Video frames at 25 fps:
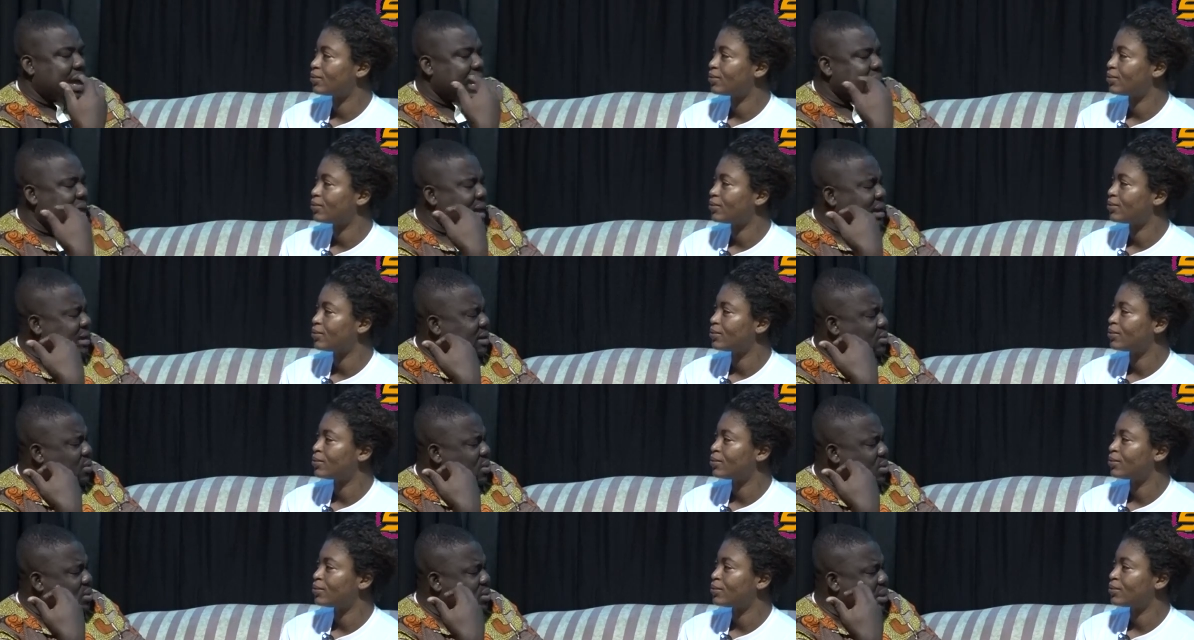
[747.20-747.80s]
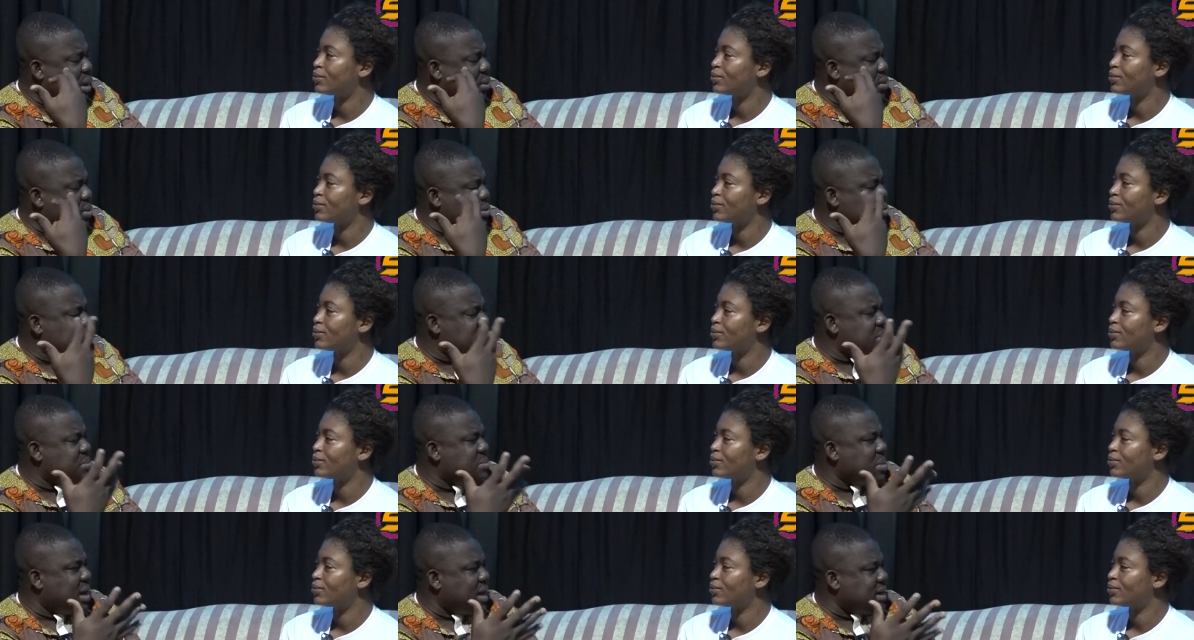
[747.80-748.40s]
Speaker 1: I, I don't want, I want to
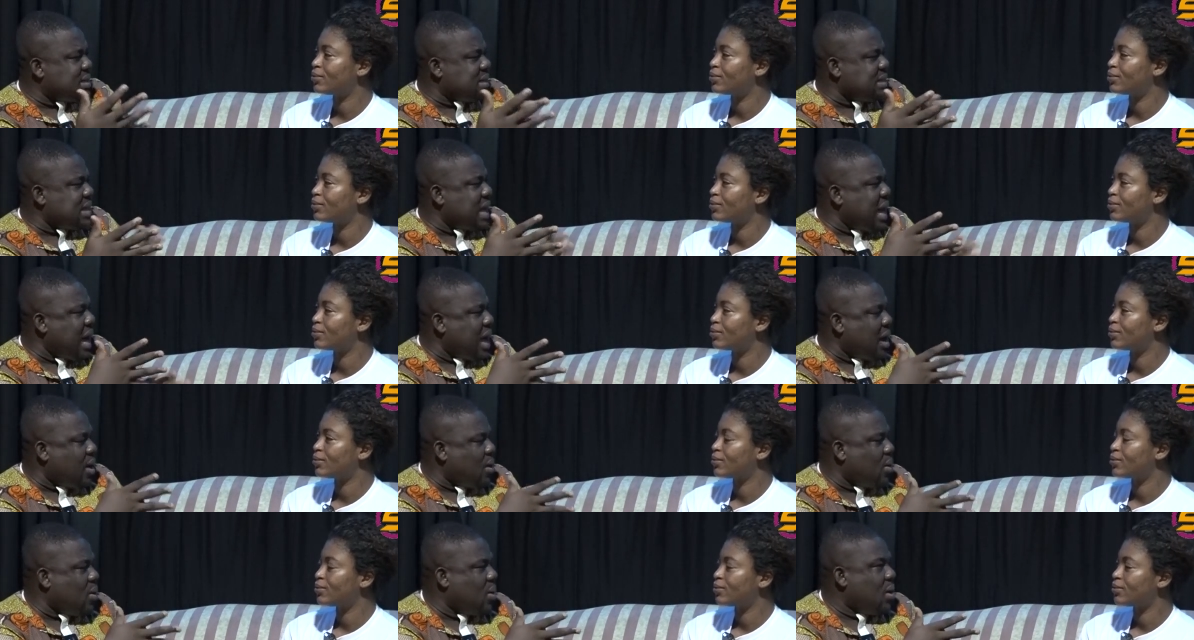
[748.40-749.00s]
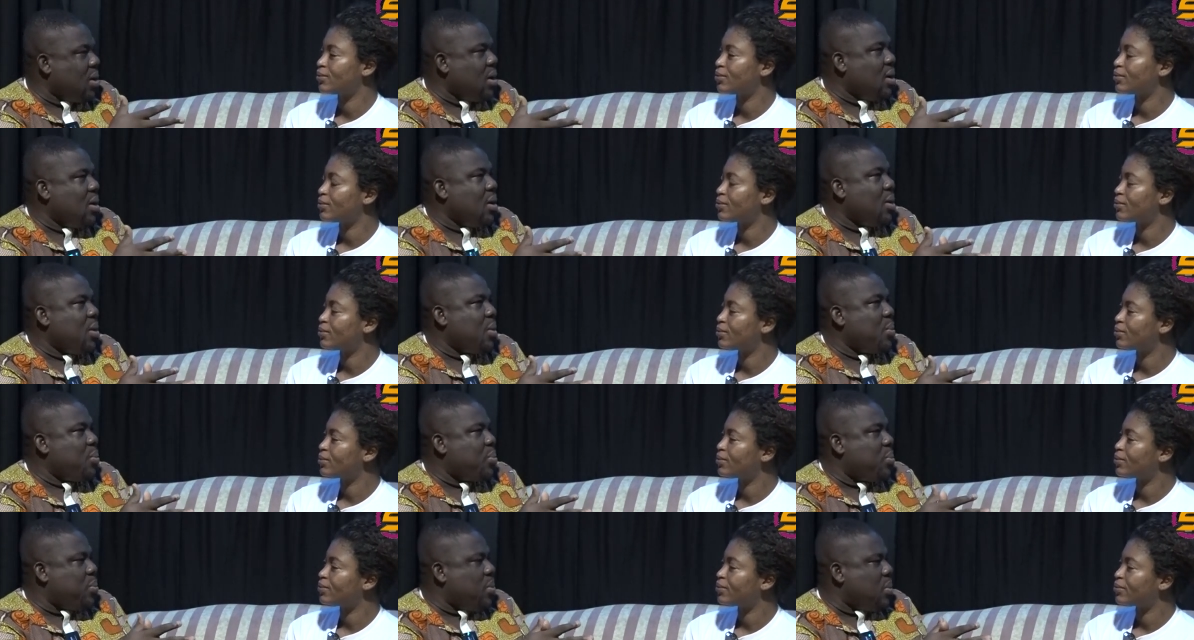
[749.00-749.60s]
imagine how.
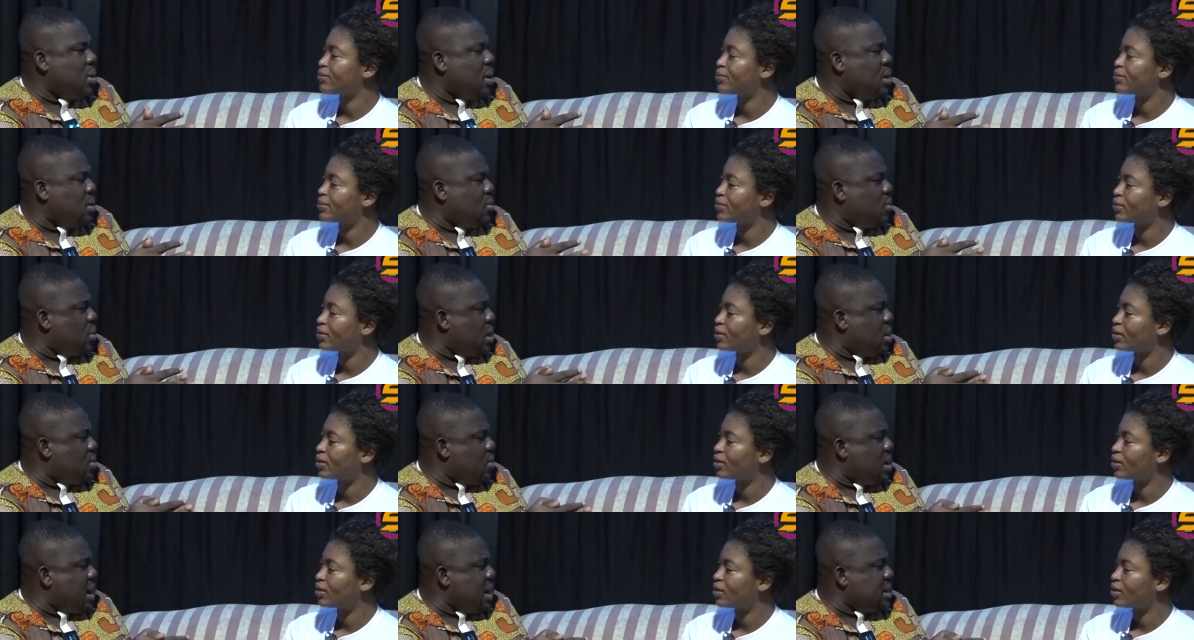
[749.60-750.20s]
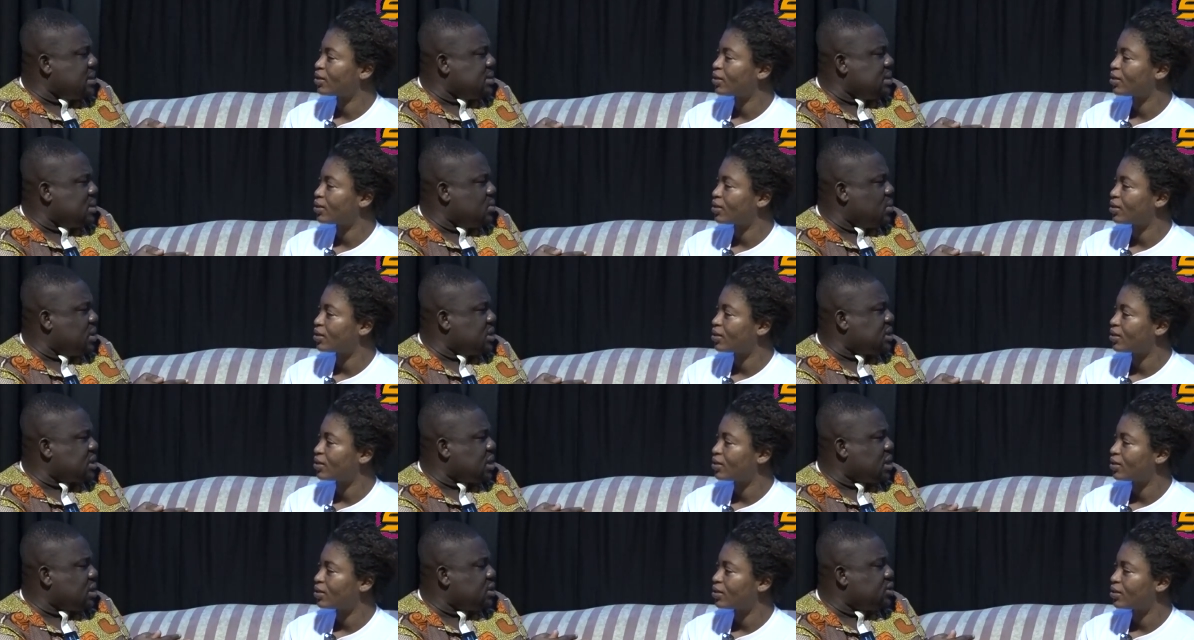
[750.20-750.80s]
Wh where is he? Which
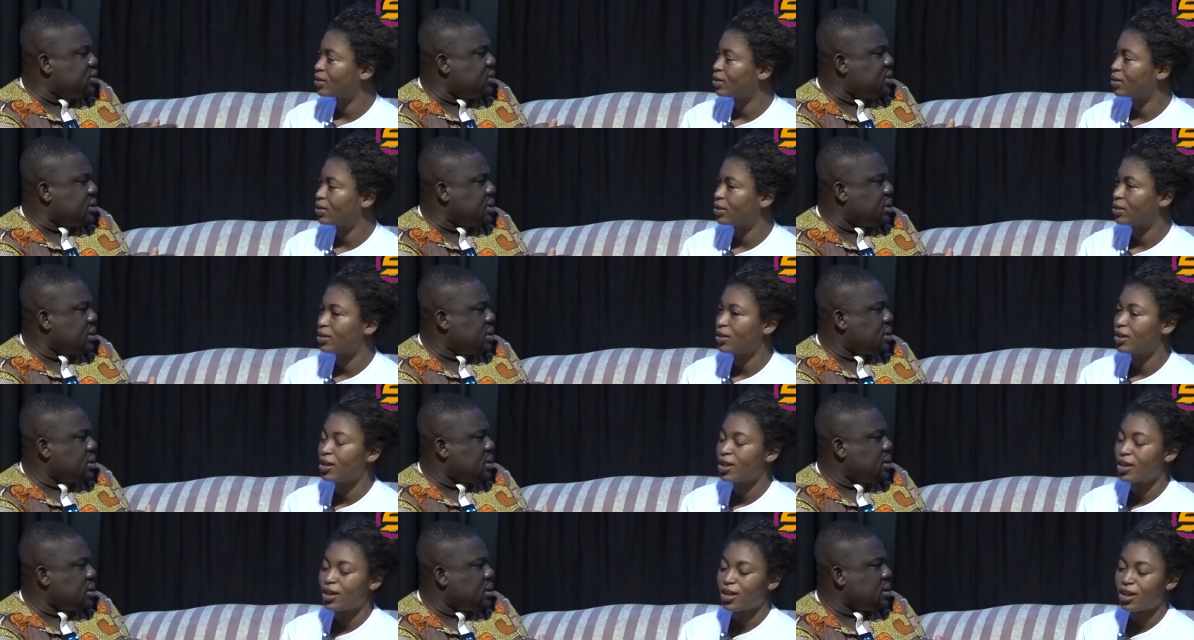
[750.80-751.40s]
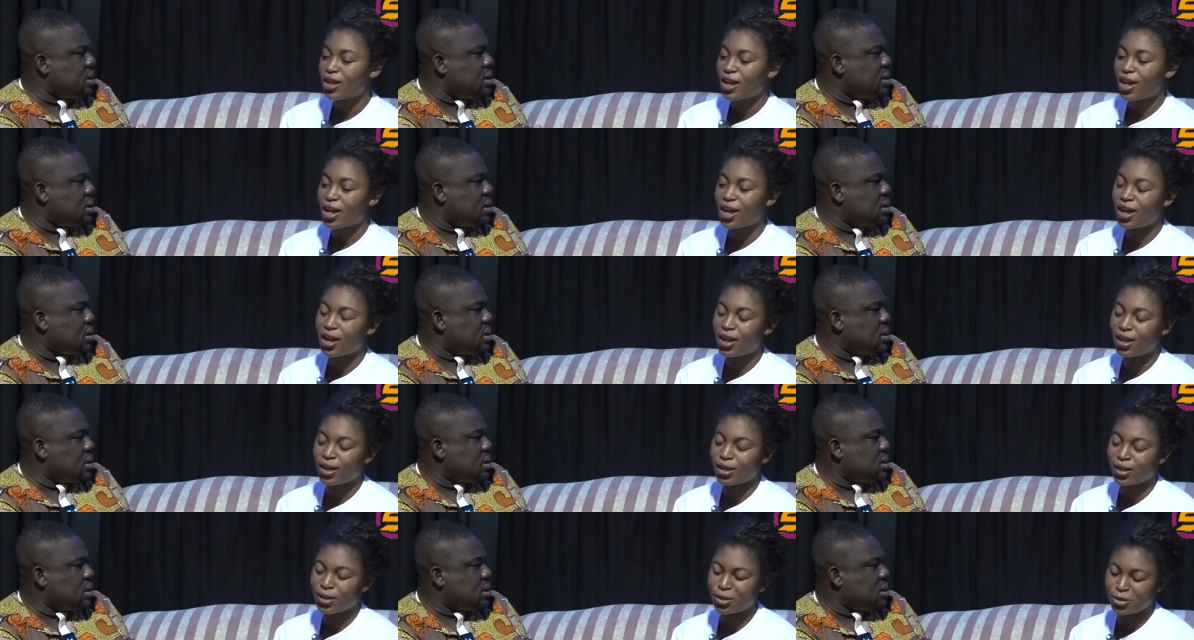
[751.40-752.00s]
country?
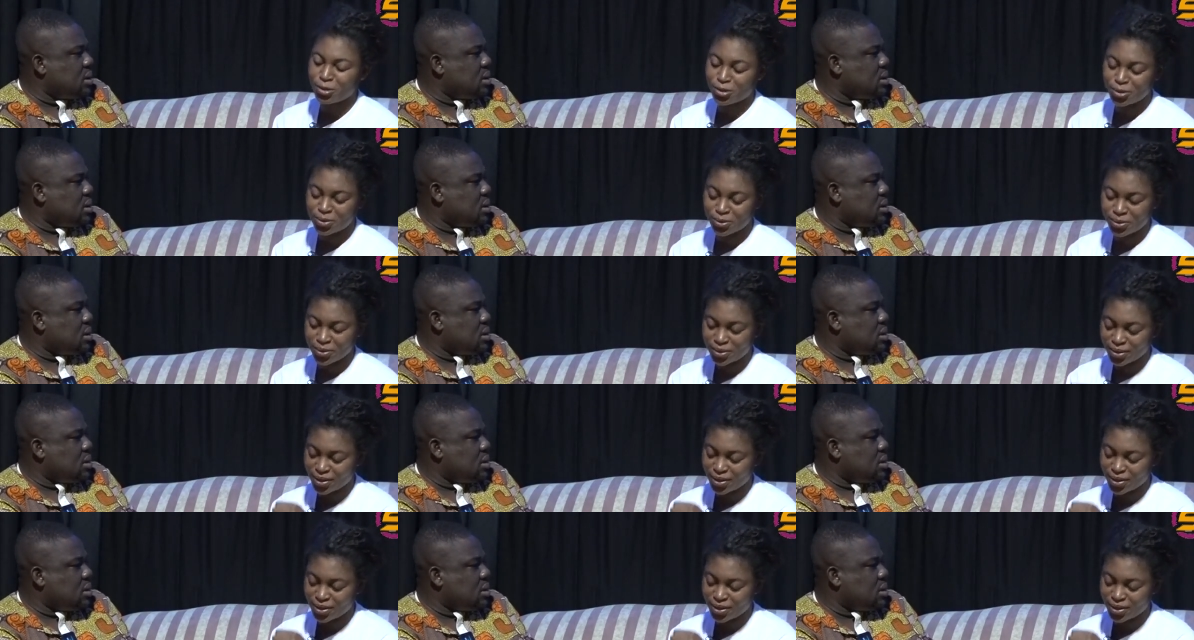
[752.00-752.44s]
Uh,